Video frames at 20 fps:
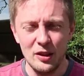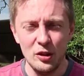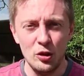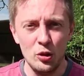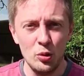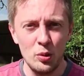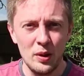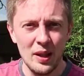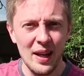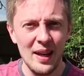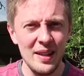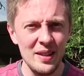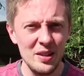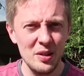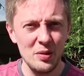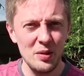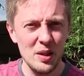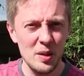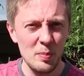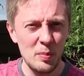You can
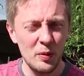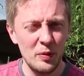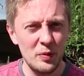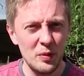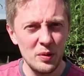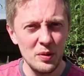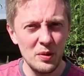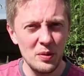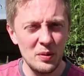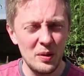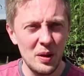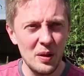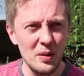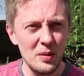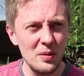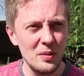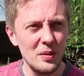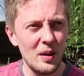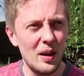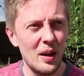do this before you
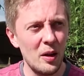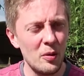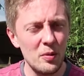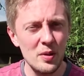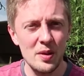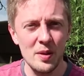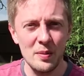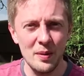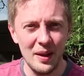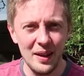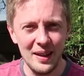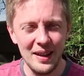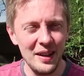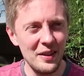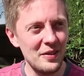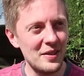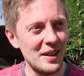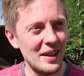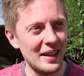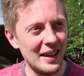go. I
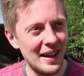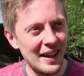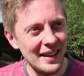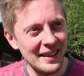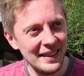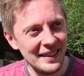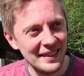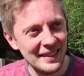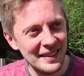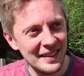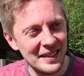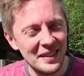left it late,